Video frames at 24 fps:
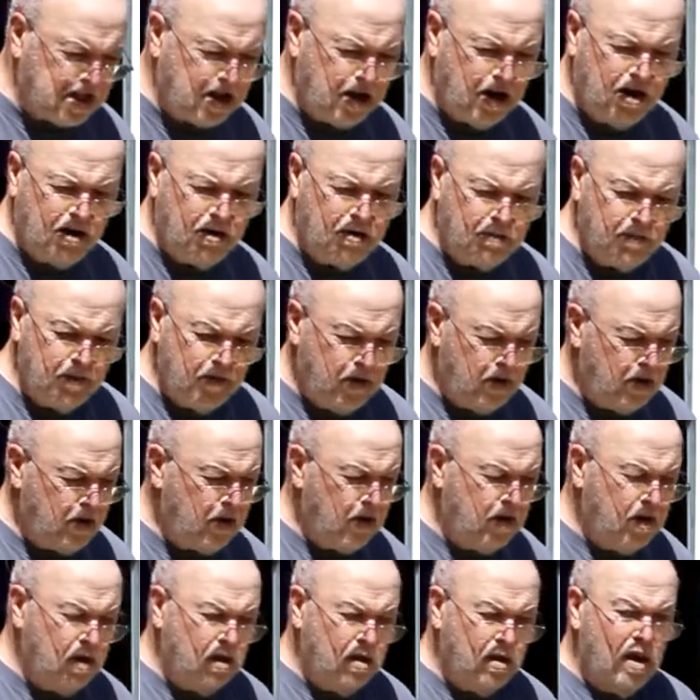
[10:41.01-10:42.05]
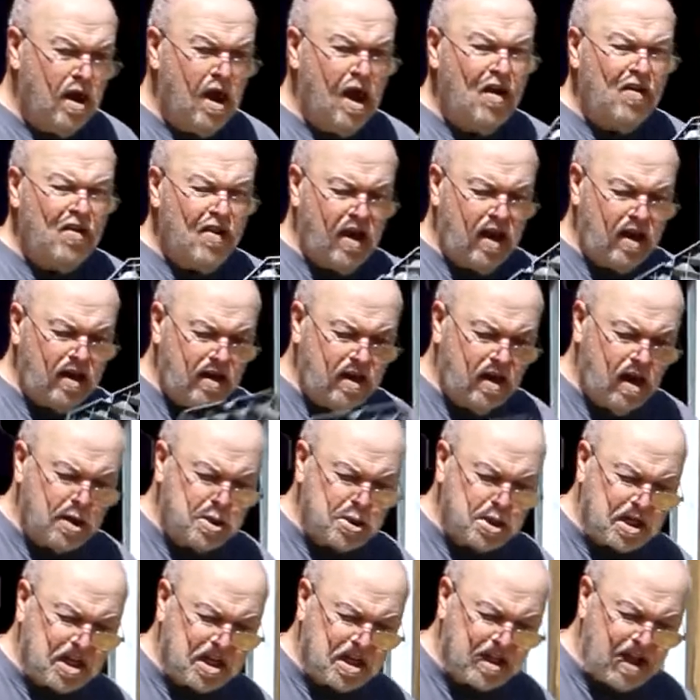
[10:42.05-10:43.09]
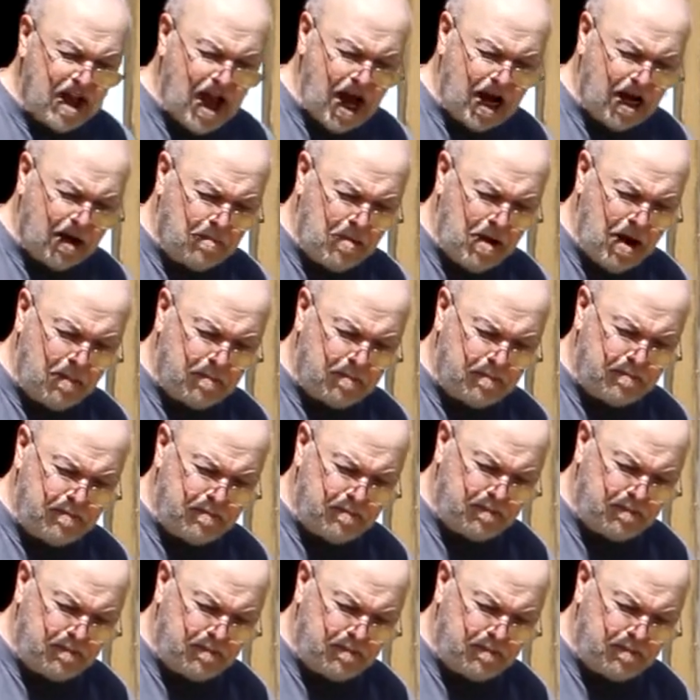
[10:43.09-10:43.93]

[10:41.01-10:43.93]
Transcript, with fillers: here, and then I just stack them up